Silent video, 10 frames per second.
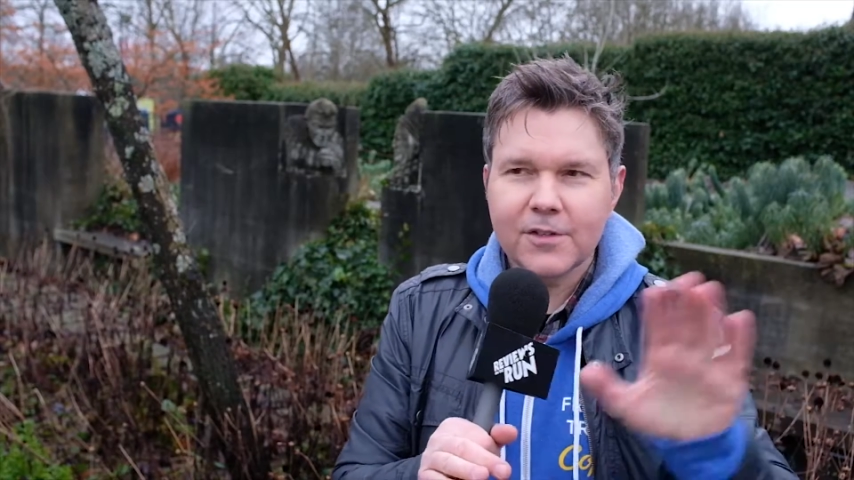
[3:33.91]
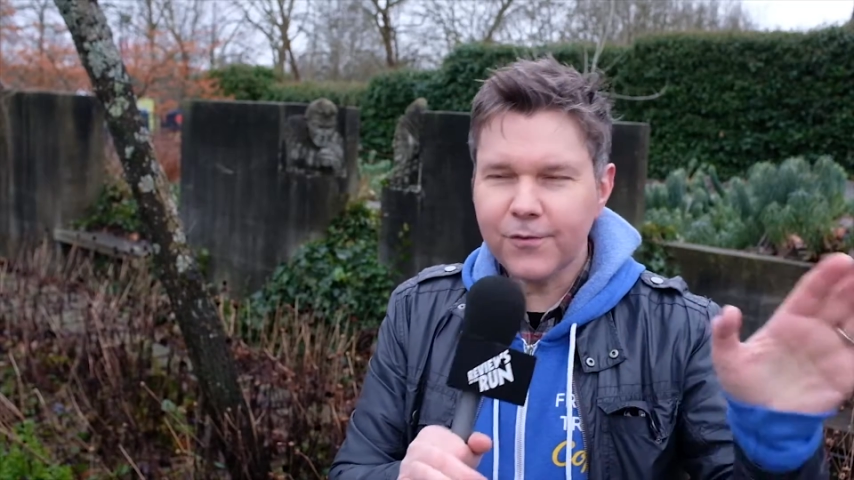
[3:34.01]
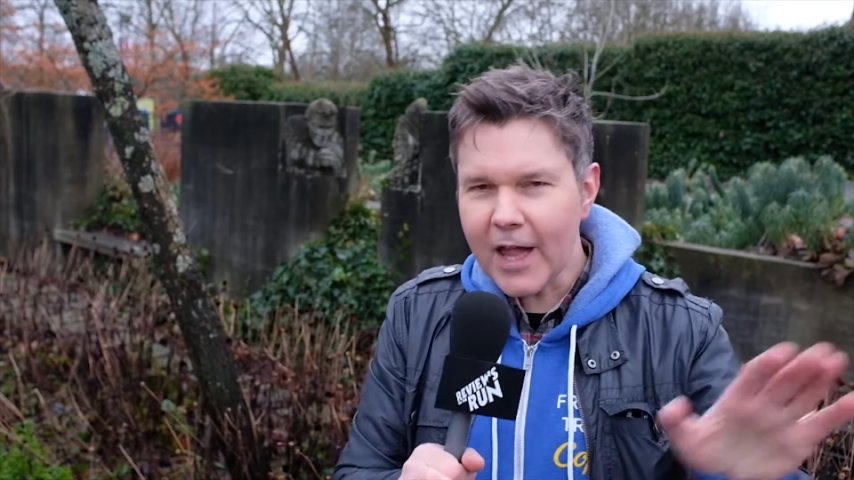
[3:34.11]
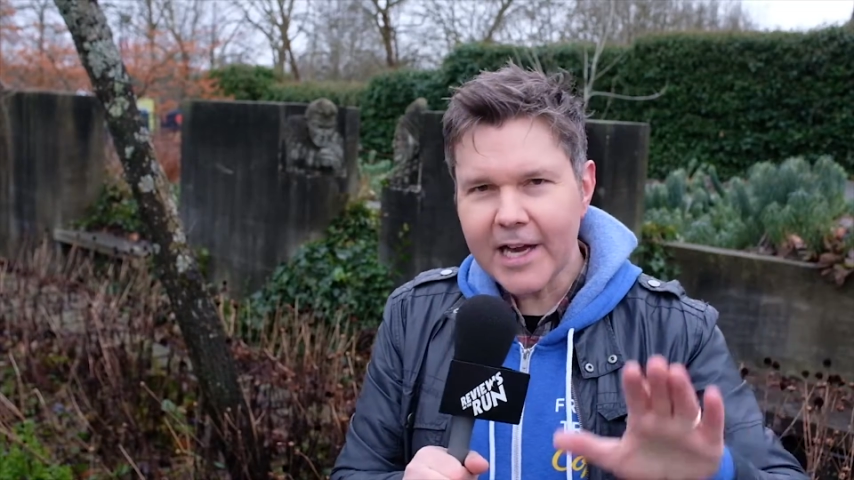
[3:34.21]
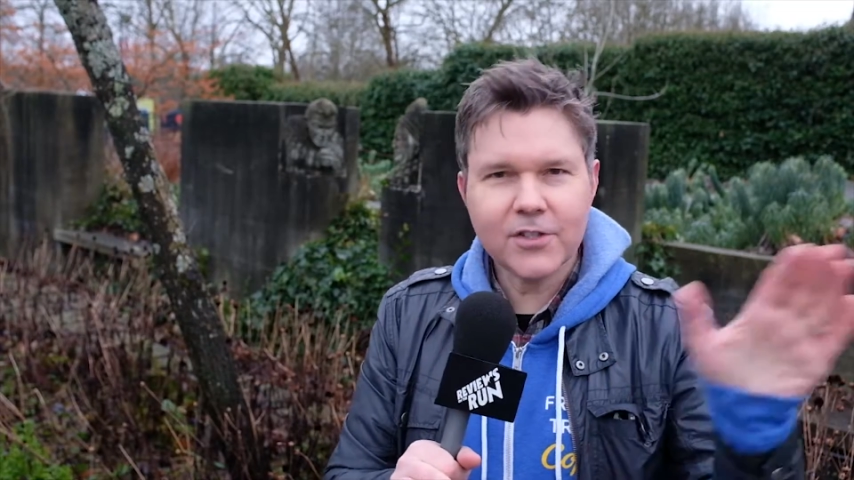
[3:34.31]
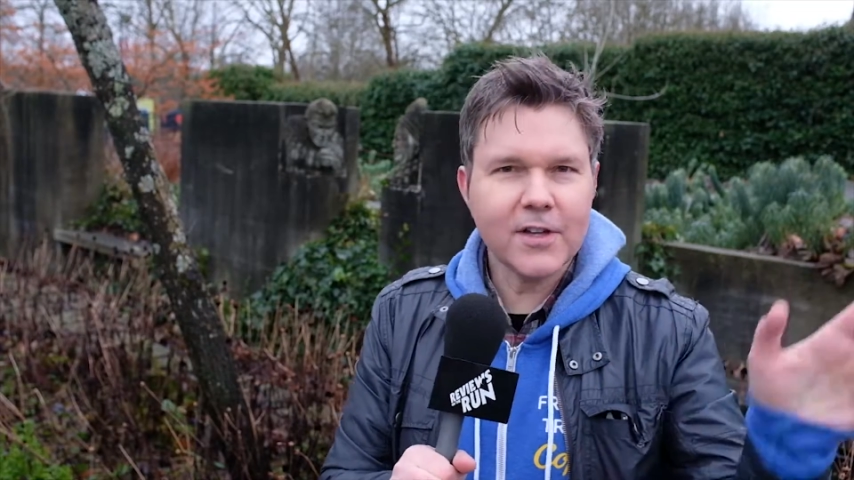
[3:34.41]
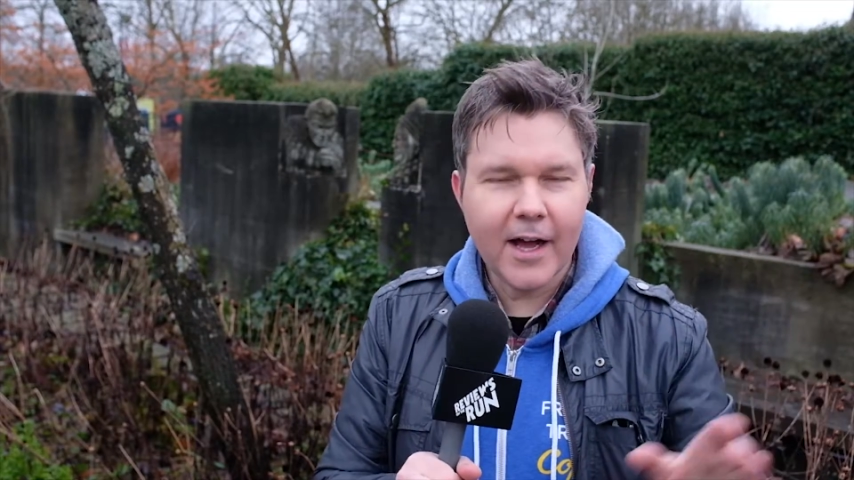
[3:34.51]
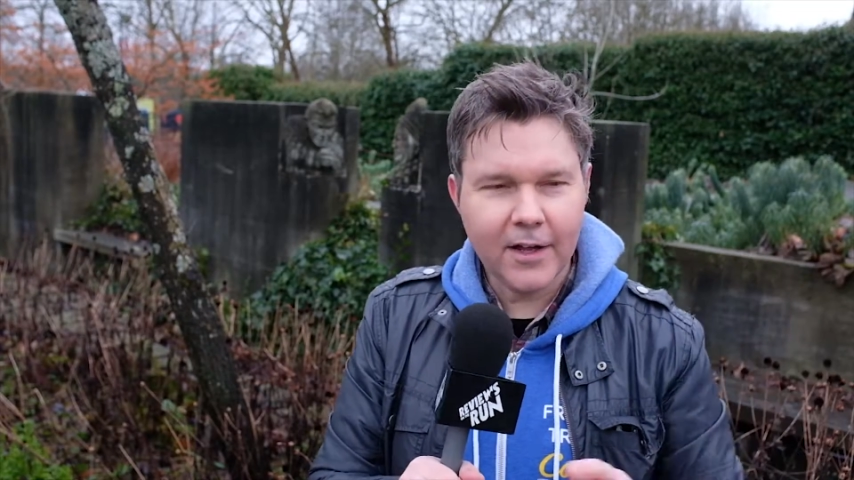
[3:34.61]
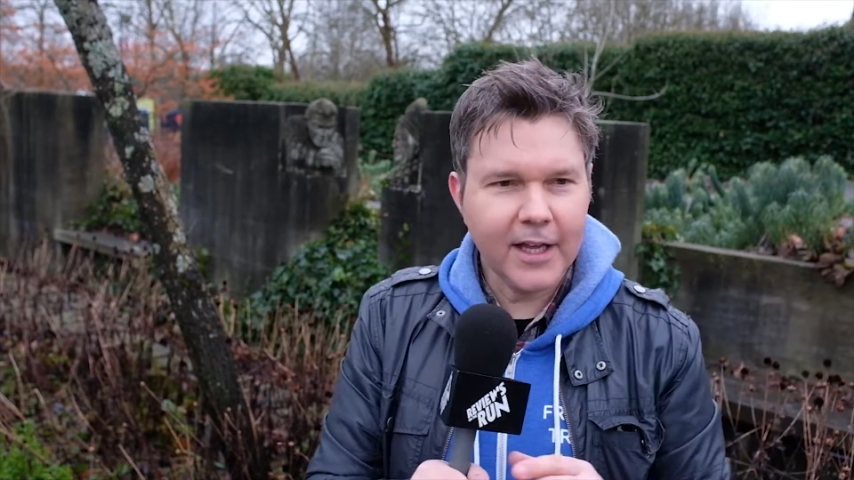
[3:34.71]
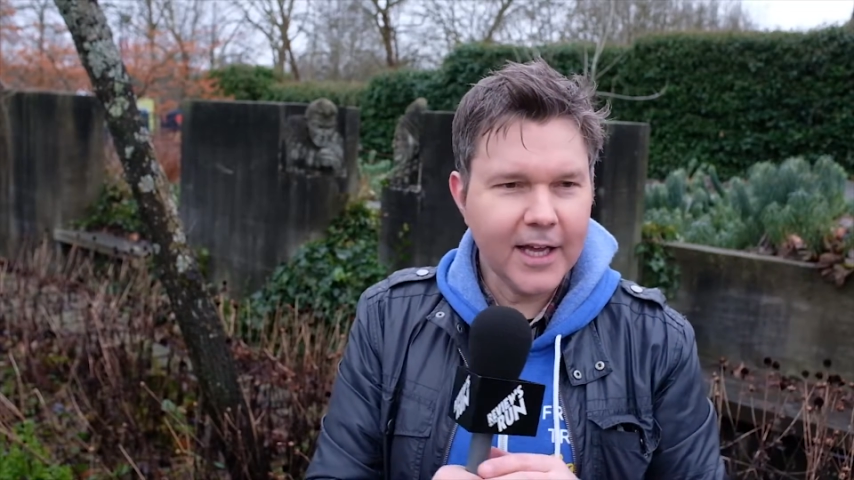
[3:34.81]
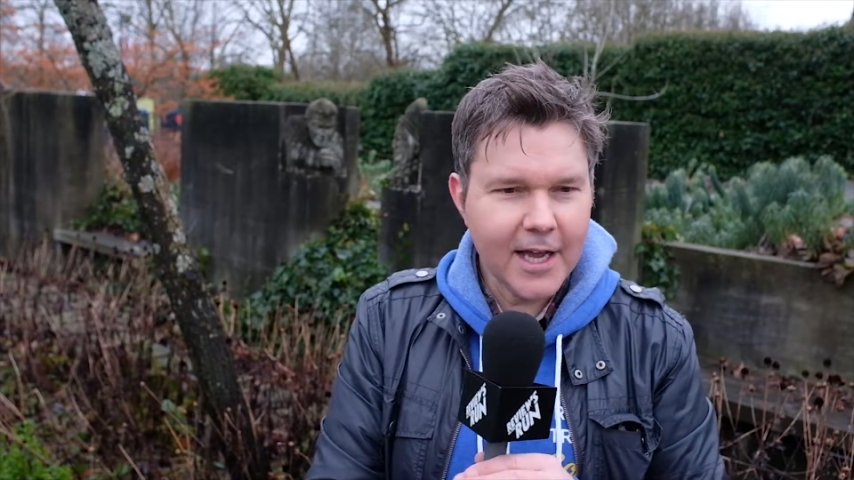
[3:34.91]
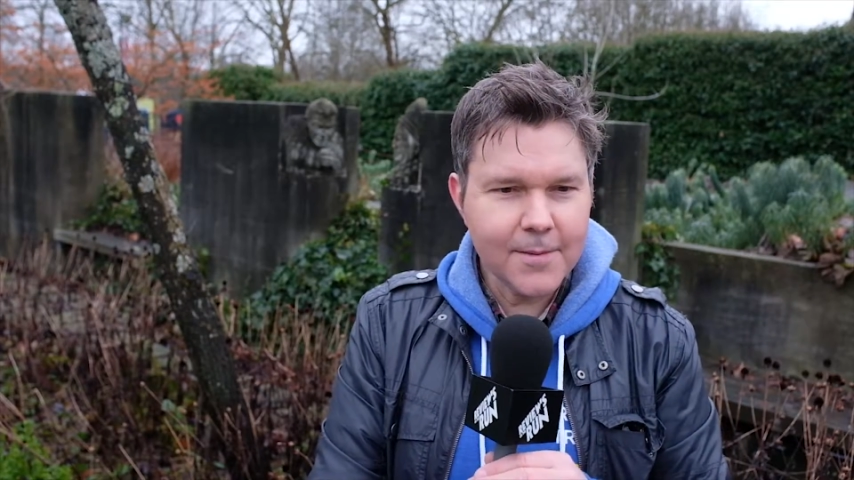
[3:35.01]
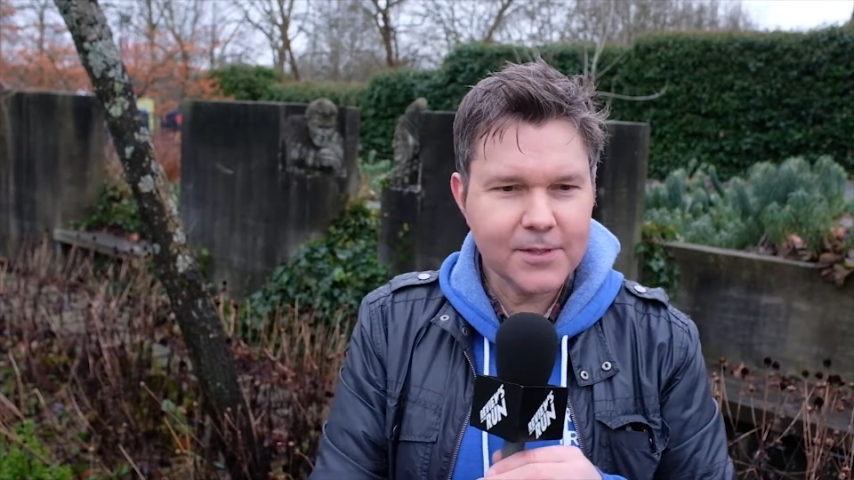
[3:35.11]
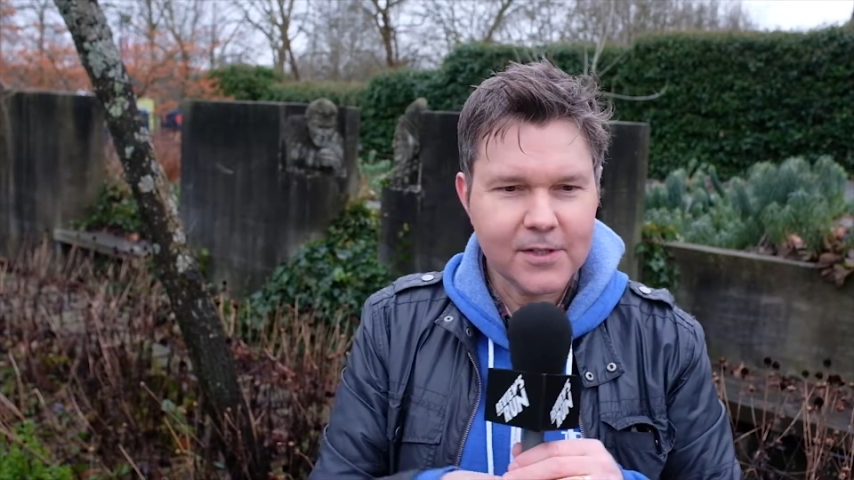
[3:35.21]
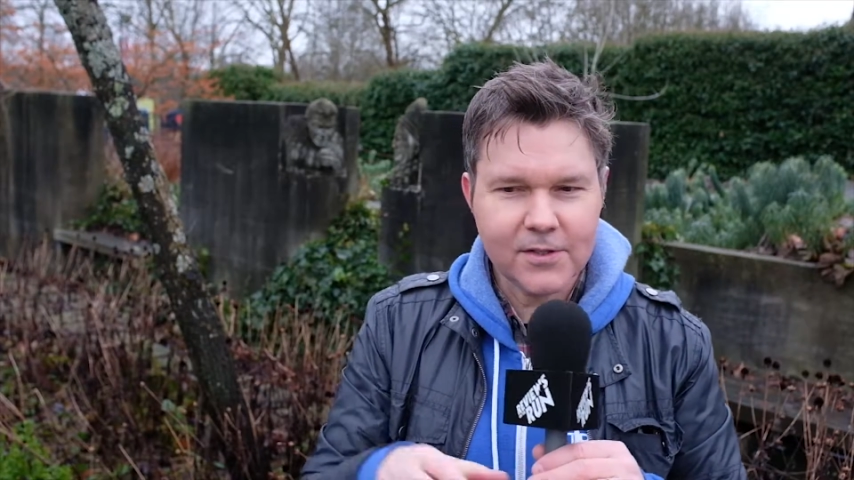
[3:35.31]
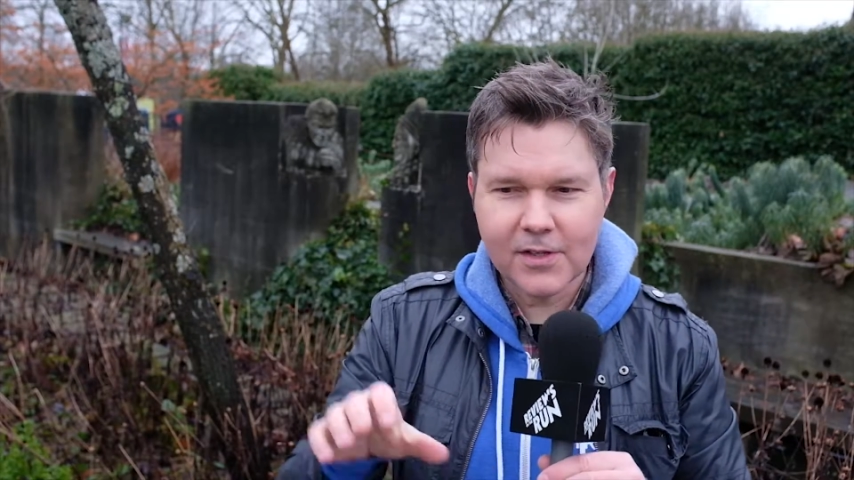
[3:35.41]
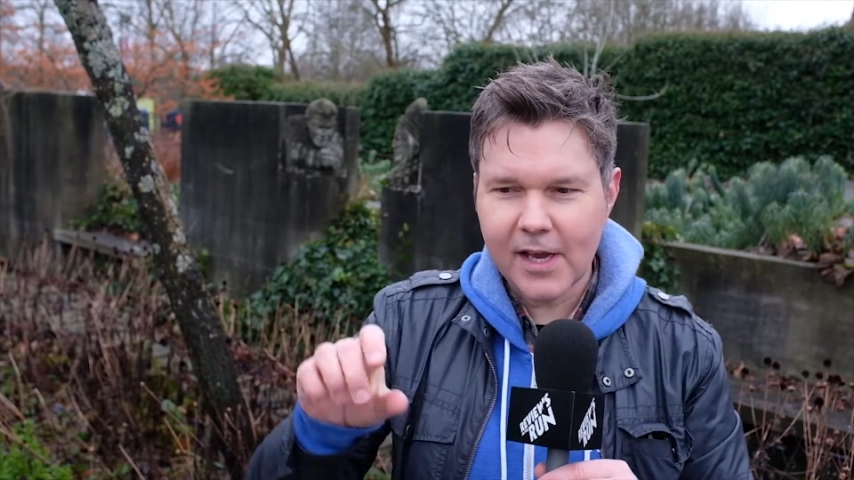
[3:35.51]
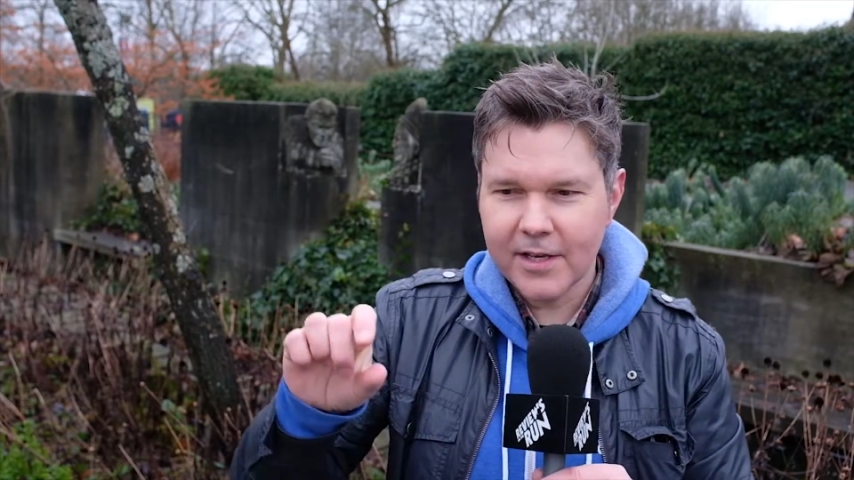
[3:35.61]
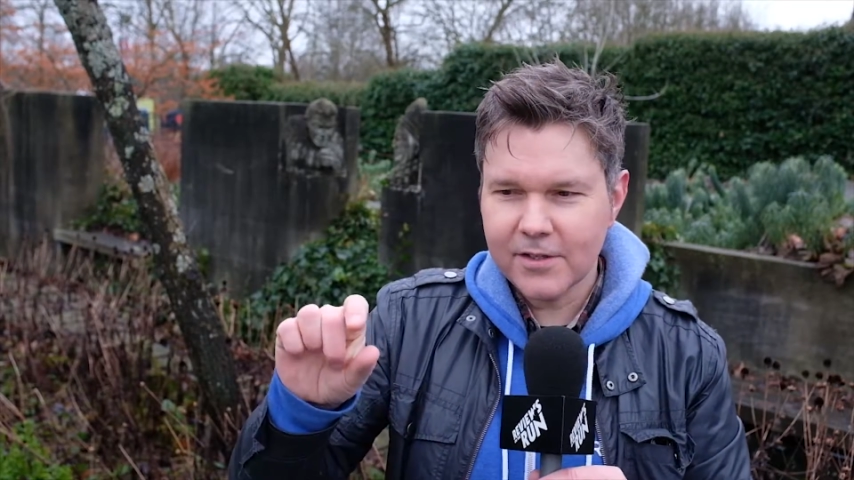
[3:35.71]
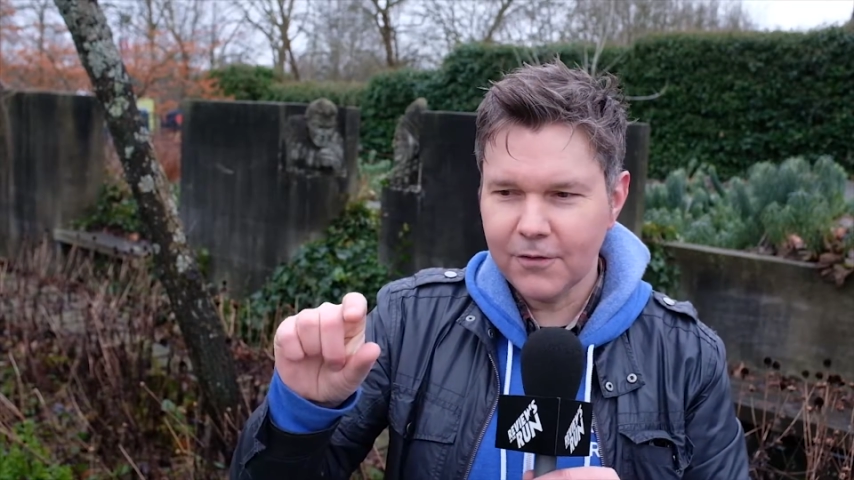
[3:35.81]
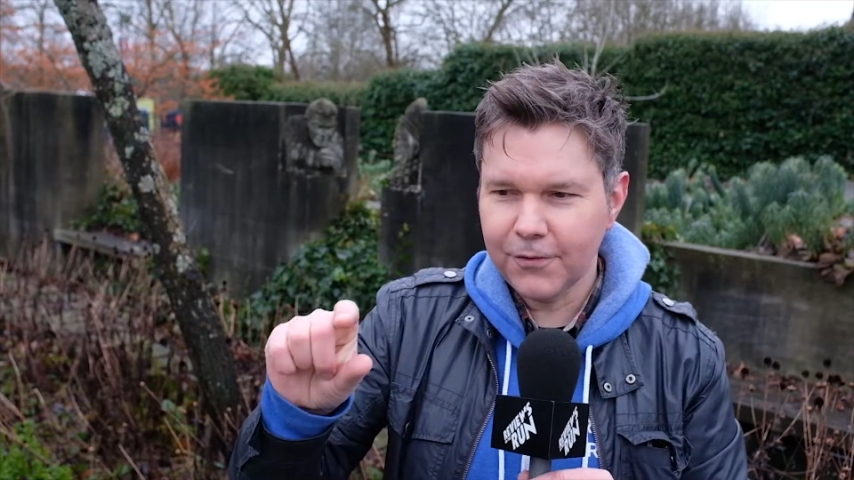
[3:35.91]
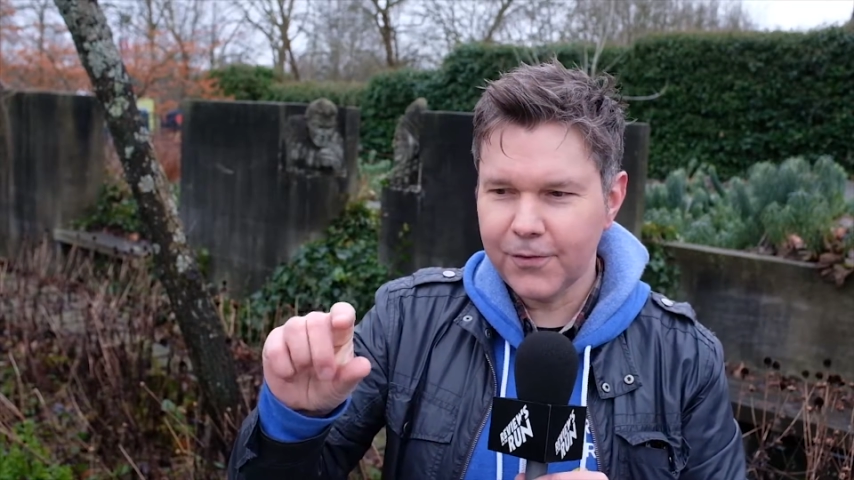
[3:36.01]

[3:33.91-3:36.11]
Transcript: Flash-style games as if